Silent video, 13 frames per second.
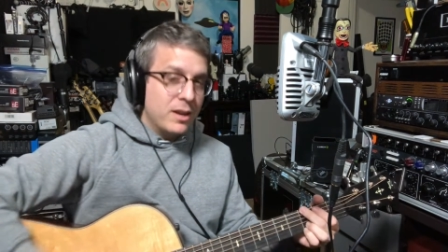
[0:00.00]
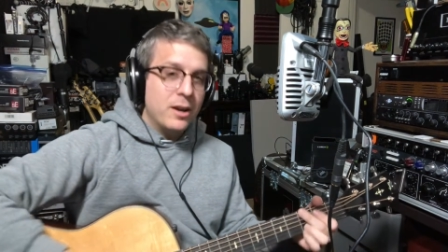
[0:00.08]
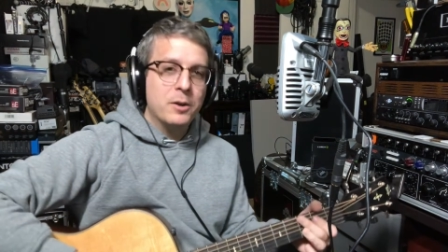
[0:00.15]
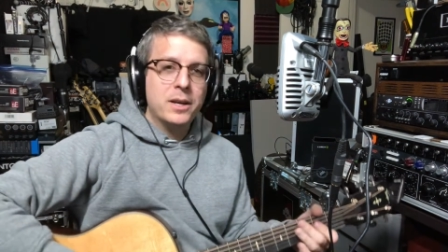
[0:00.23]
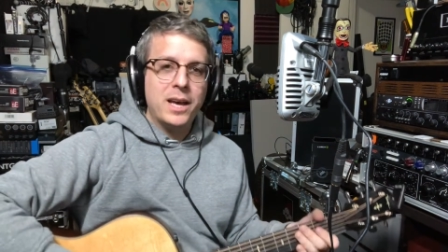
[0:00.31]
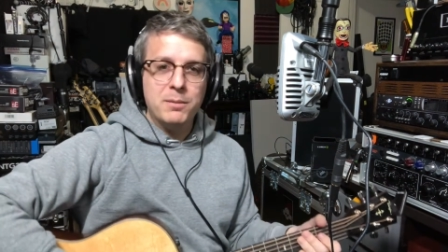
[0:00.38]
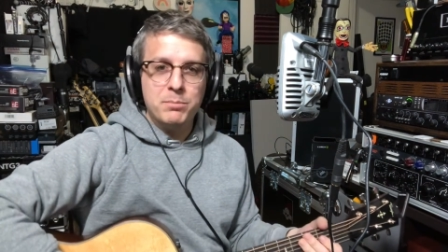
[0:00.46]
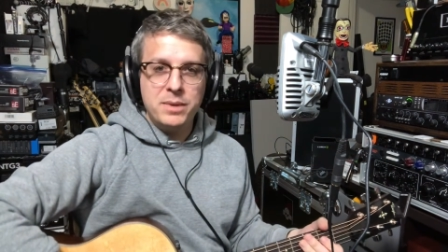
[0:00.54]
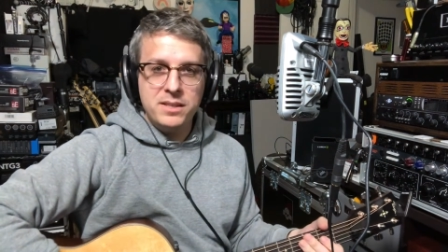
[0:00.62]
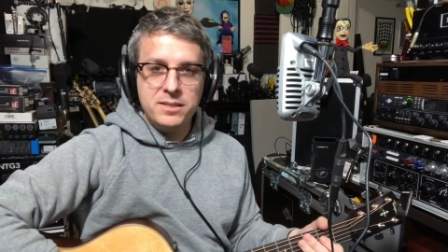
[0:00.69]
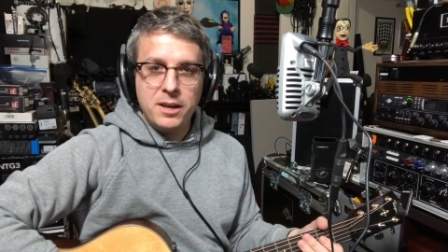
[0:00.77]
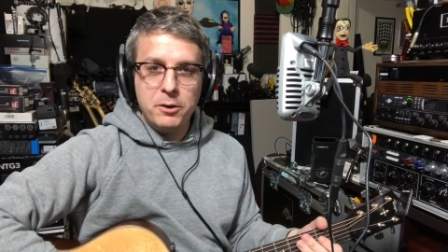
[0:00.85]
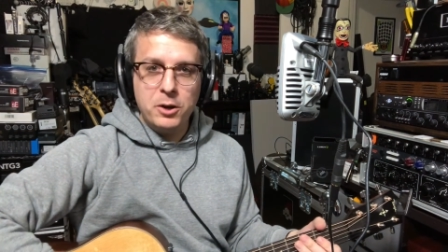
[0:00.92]
Okay,
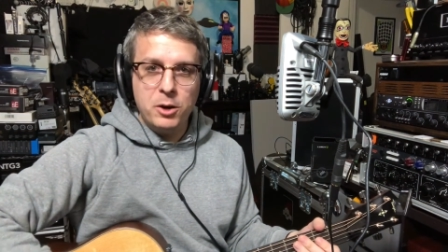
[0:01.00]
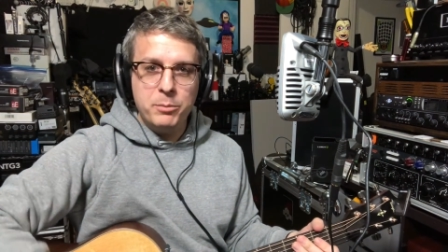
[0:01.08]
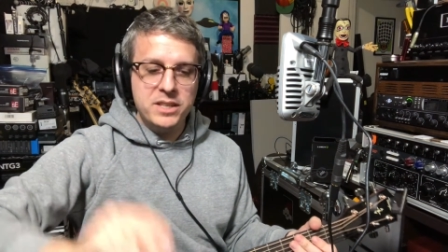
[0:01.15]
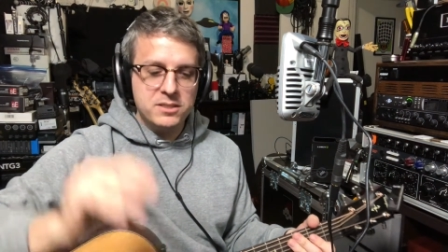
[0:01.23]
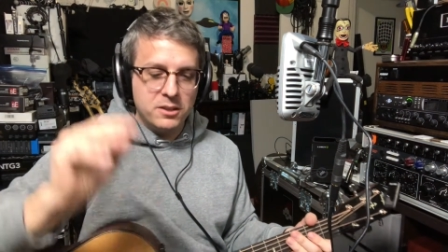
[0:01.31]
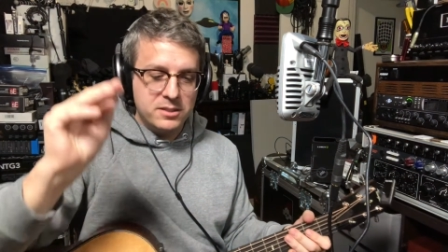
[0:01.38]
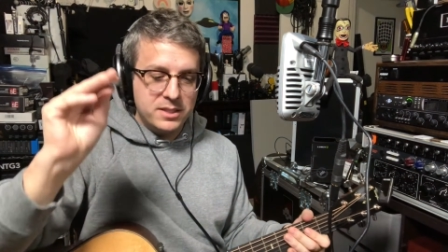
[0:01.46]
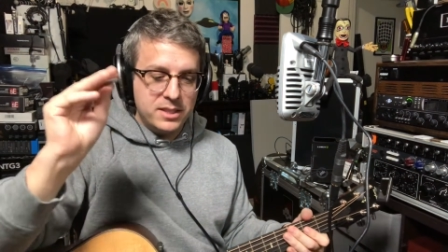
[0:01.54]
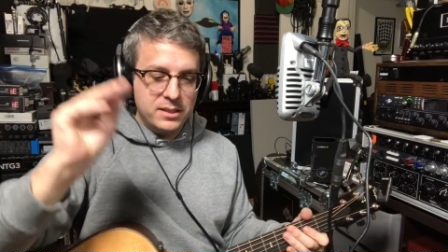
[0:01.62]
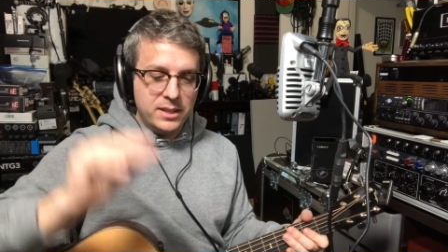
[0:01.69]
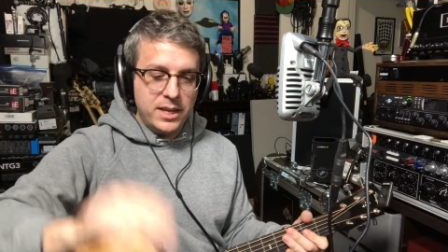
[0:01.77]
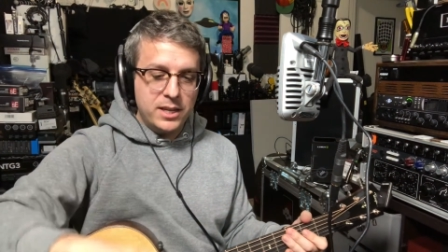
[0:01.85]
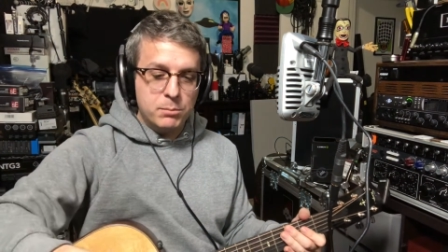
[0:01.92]
peace out, homies. I'll see you
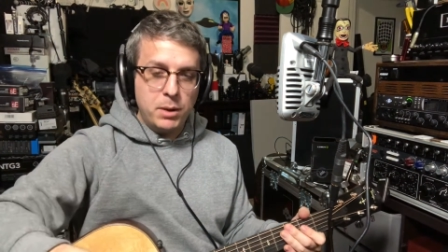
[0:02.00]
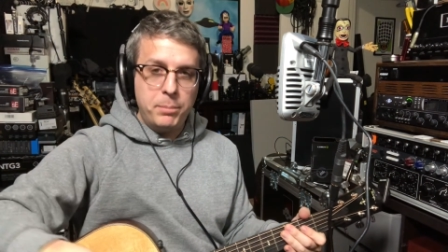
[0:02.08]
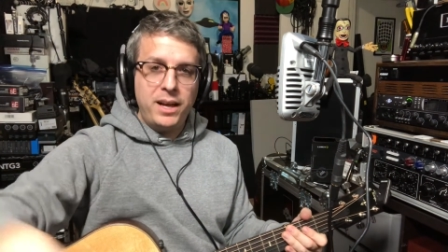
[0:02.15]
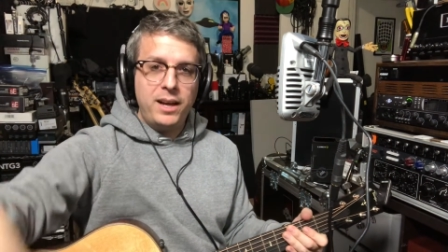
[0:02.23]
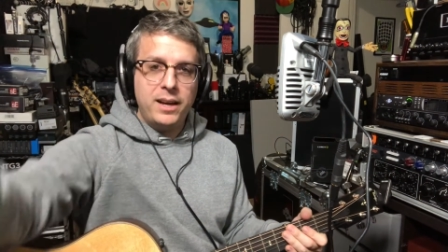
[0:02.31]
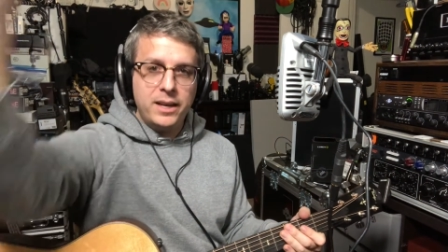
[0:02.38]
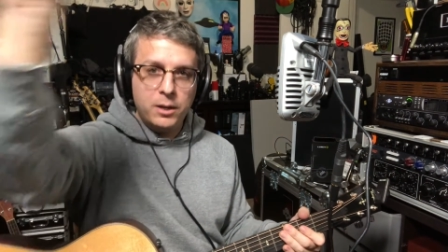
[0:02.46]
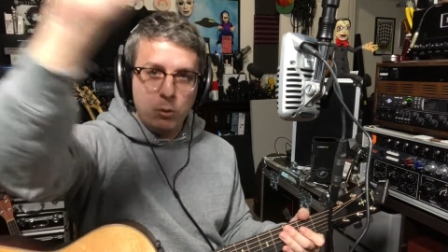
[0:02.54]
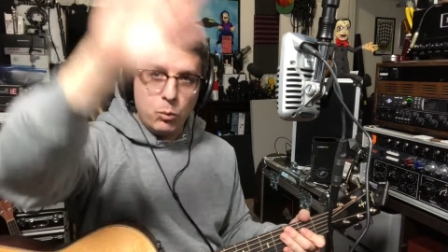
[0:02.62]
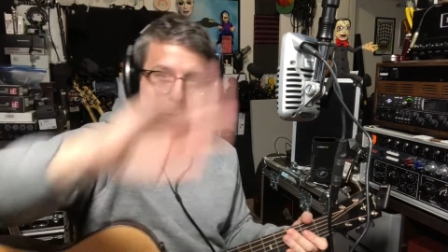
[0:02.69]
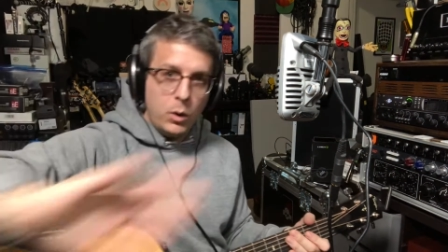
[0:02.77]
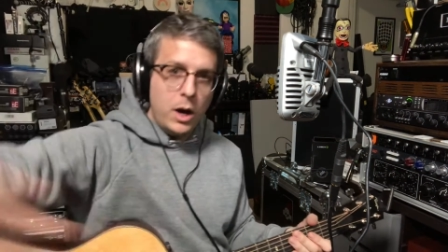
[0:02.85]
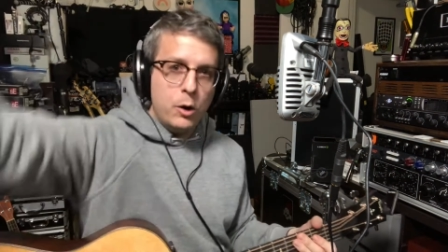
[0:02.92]
later. Bye-bye.
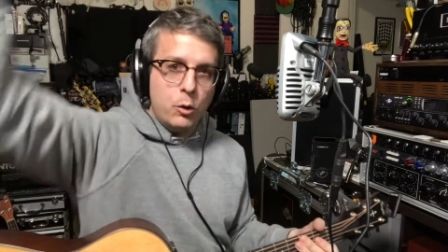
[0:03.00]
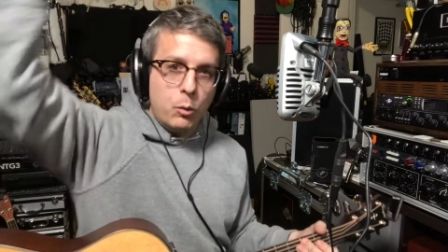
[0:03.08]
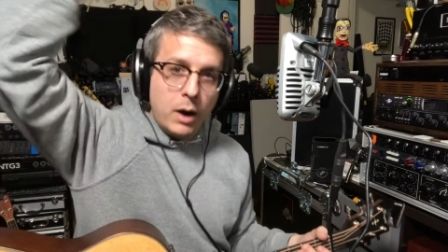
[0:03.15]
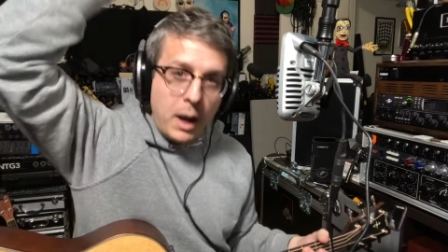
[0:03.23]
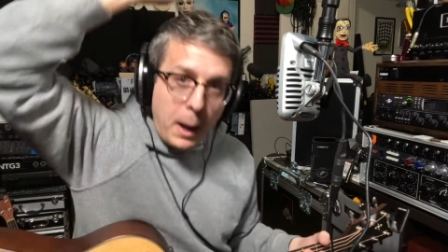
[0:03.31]
Whoa!